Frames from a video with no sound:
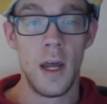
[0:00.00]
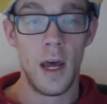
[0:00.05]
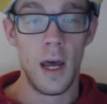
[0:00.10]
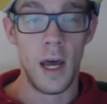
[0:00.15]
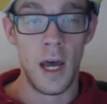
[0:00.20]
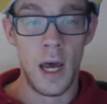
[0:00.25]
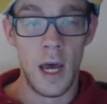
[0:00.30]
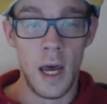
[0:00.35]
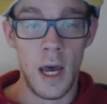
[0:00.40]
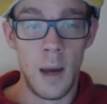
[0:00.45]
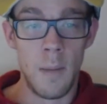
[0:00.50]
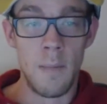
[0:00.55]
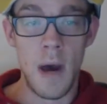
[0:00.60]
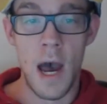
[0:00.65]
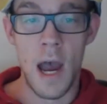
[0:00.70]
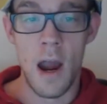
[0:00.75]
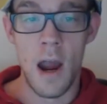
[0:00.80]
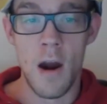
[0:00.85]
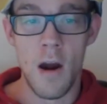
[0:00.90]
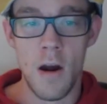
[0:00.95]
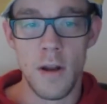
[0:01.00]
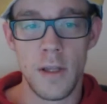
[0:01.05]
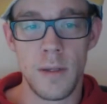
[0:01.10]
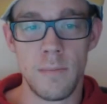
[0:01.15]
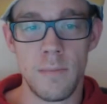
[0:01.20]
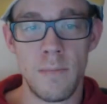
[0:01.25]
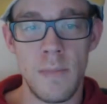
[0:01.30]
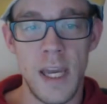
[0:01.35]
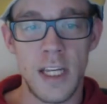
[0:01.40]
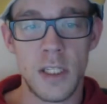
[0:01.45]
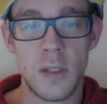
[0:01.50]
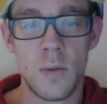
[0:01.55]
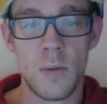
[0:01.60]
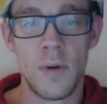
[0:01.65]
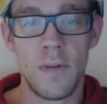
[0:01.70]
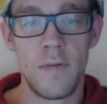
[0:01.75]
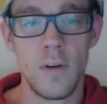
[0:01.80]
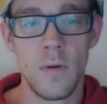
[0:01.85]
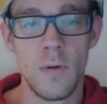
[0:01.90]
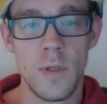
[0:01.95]
I heard mixed
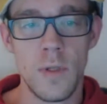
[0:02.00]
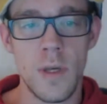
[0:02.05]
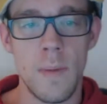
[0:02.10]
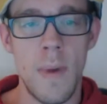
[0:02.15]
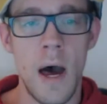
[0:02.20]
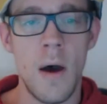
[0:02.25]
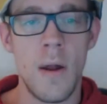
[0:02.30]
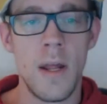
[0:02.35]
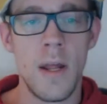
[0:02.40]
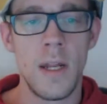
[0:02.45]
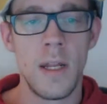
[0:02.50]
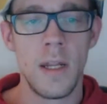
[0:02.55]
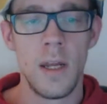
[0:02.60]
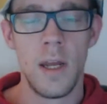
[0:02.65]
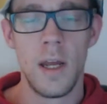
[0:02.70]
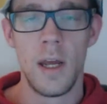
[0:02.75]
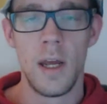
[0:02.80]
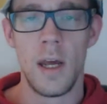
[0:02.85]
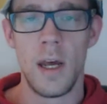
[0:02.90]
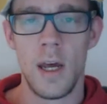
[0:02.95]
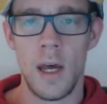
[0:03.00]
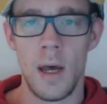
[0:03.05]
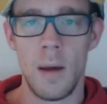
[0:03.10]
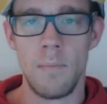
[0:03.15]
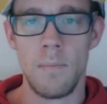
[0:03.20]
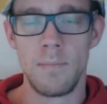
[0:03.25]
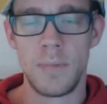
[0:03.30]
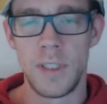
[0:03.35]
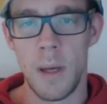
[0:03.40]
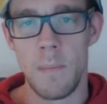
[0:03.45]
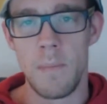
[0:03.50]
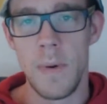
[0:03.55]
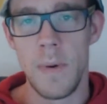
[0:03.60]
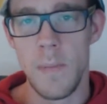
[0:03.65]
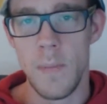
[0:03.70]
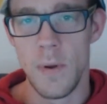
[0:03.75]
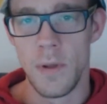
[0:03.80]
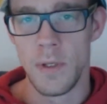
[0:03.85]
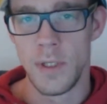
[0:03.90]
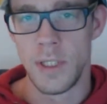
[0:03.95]
reviews about it. Some
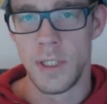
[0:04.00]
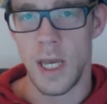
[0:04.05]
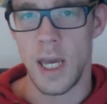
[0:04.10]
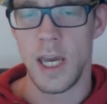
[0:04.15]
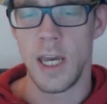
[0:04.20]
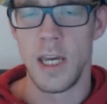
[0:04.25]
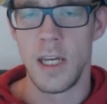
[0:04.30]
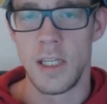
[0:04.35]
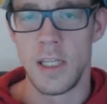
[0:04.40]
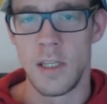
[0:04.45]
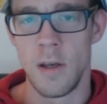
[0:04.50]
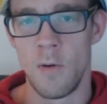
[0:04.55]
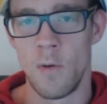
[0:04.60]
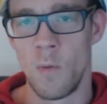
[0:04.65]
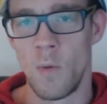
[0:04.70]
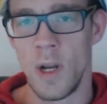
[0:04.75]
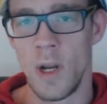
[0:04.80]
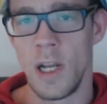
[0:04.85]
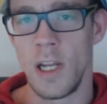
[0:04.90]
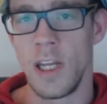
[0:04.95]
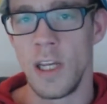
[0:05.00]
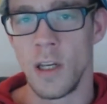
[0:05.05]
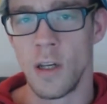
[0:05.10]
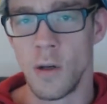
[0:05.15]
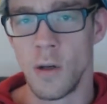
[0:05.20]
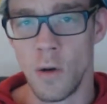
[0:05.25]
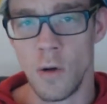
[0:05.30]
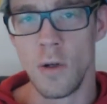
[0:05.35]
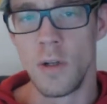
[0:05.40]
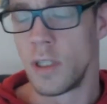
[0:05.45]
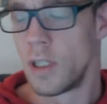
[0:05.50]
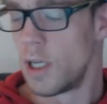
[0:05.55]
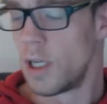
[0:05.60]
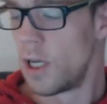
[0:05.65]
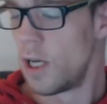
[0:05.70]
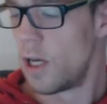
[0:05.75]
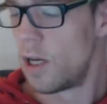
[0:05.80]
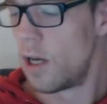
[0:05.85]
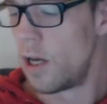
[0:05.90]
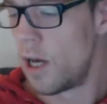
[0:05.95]
people say it's a really good
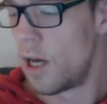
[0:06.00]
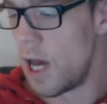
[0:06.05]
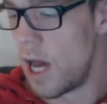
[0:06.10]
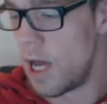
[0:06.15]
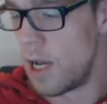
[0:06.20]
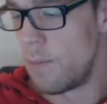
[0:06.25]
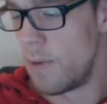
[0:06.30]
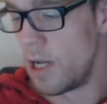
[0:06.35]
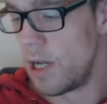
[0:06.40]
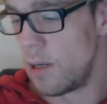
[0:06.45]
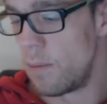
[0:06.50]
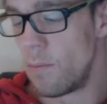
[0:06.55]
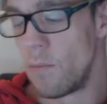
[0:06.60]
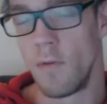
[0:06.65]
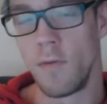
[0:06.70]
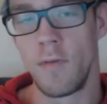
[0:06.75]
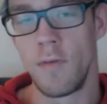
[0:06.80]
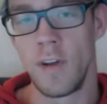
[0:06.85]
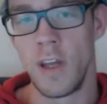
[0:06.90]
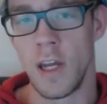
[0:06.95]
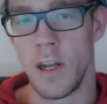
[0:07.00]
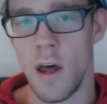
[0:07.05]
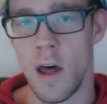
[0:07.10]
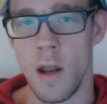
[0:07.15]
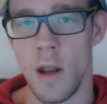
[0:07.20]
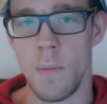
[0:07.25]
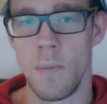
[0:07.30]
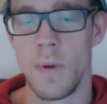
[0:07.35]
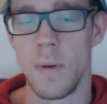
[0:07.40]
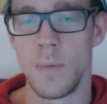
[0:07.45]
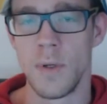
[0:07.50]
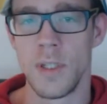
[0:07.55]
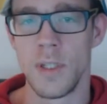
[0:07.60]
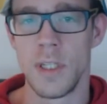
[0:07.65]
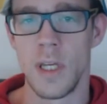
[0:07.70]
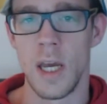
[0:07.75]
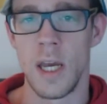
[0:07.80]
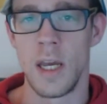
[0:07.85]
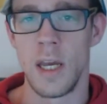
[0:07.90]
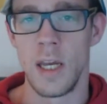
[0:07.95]
animated movie, and other people
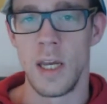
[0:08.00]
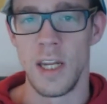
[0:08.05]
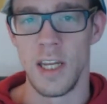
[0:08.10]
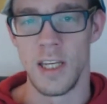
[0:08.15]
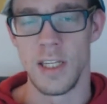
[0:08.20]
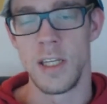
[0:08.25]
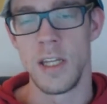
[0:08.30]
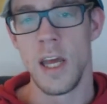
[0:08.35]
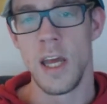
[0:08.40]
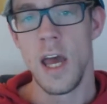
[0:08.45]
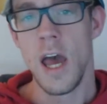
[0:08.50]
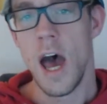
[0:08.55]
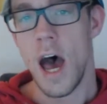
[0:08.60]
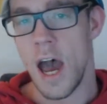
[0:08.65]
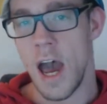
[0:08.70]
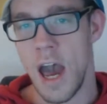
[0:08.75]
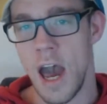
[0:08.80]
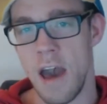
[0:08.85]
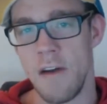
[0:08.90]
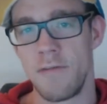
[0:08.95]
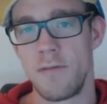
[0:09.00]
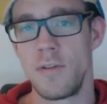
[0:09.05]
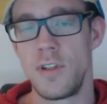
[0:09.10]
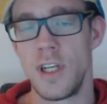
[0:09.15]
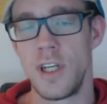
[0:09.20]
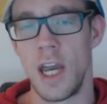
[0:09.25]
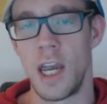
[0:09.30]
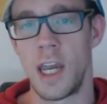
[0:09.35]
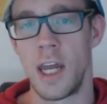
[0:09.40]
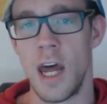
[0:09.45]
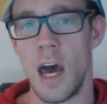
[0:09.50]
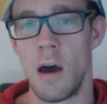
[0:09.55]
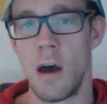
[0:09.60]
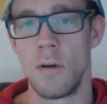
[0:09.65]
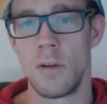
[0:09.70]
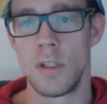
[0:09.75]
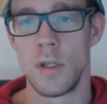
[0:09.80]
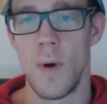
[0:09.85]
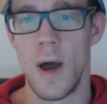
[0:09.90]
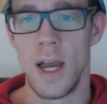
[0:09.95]
say it isn't. I have to check it
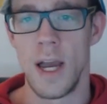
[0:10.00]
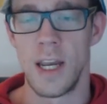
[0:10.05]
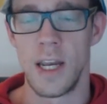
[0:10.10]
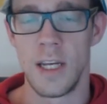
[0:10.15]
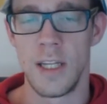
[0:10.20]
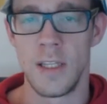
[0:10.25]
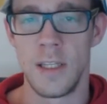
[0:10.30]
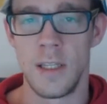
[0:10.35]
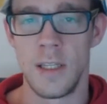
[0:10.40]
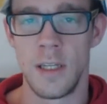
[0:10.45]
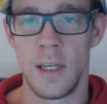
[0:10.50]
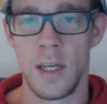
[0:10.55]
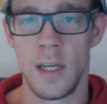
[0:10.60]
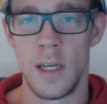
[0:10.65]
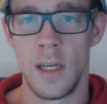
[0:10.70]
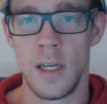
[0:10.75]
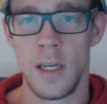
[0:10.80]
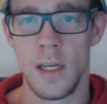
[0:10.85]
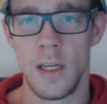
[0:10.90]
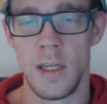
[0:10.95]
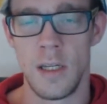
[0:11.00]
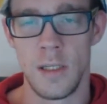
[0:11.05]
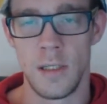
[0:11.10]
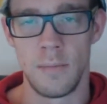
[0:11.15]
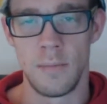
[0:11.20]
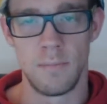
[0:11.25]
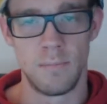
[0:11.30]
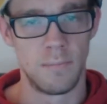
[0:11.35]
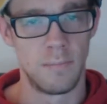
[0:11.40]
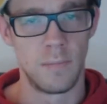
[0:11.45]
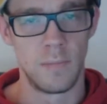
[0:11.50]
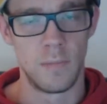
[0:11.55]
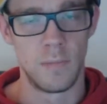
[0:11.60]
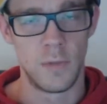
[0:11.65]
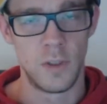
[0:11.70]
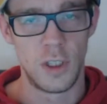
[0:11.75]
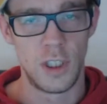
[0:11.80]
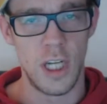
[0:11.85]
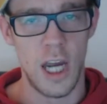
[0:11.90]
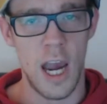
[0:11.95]
out so I can
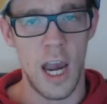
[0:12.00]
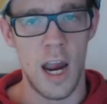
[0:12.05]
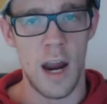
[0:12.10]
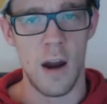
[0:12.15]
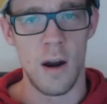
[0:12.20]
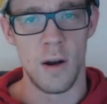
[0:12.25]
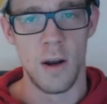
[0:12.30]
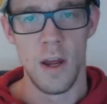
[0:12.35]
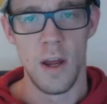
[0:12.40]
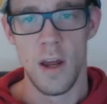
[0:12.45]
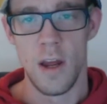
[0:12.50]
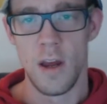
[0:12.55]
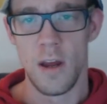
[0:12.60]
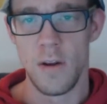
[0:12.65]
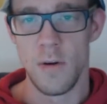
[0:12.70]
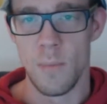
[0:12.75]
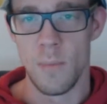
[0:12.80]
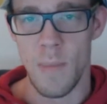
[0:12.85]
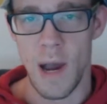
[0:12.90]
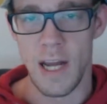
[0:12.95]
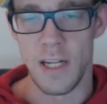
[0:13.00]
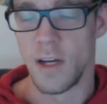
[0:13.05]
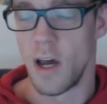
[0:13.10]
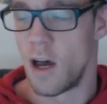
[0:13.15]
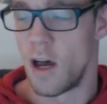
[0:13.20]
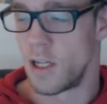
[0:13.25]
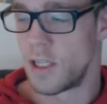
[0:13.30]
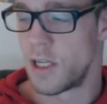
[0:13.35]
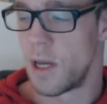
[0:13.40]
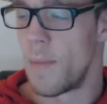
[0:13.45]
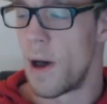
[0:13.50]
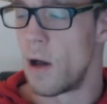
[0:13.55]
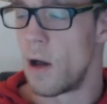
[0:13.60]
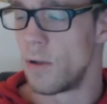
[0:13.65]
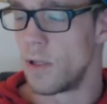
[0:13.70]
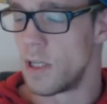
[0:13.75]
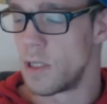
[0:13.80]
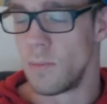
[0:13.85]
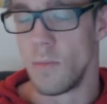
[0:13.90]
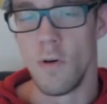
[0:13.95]
share my thoughts
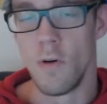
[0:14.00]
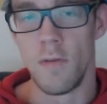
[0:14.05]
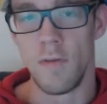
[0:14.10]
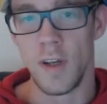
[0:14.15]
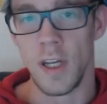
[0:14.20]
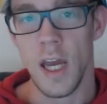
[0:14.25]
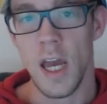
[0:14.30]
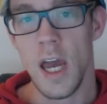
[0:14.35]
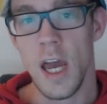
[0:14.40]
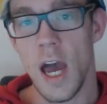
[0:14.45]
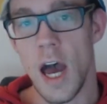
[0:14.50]
about this movie.